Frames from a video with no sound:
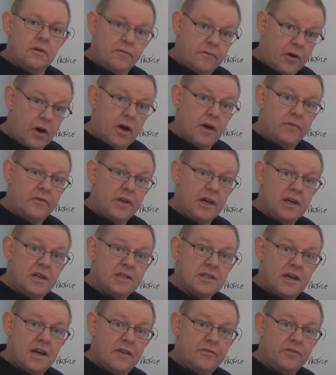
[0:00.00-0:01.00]
5
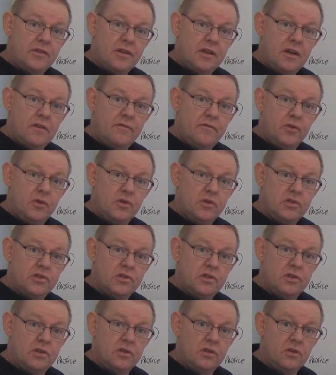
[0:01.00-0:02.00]
days after that
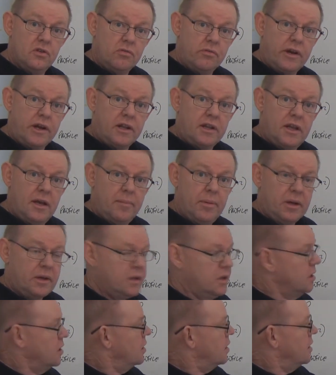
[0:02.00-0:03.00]
first direct
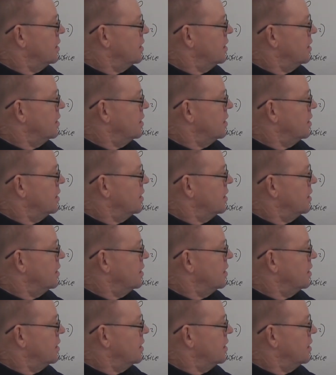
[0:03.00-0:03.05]
debit.